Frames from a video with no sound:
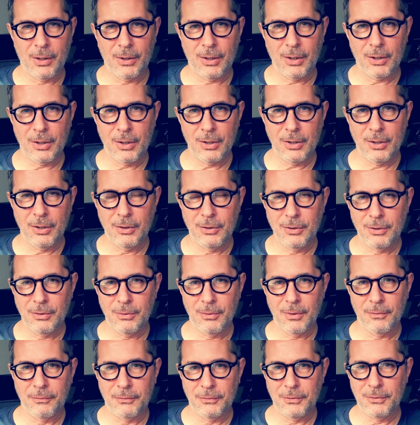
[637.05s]
I think I'm going to
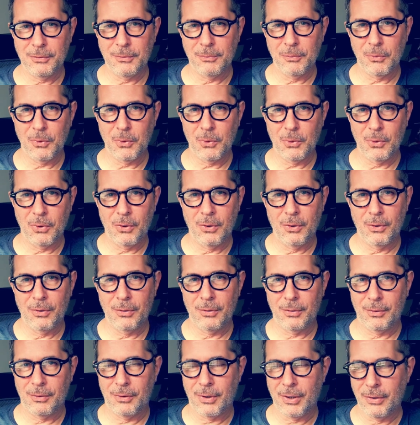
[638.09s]
do a few
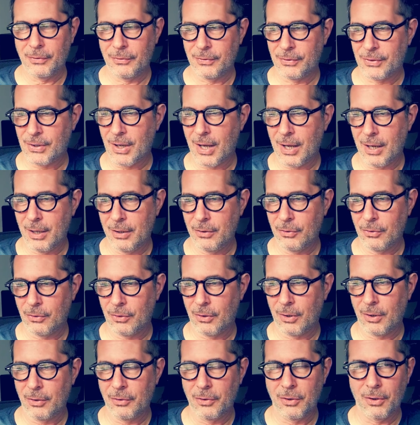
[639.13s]
more unsigned
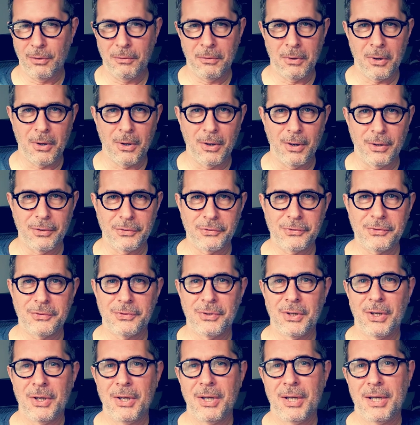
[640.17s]
or unknown
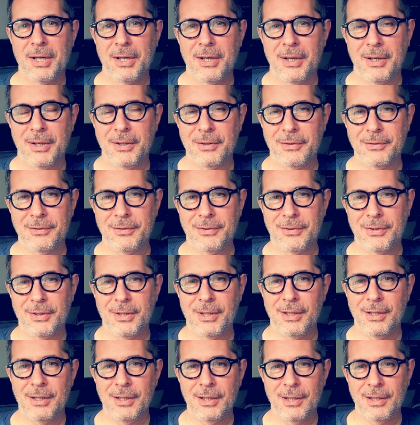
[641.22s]
artists and
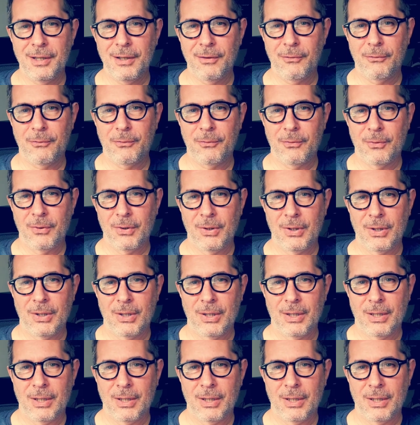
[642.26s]
see if,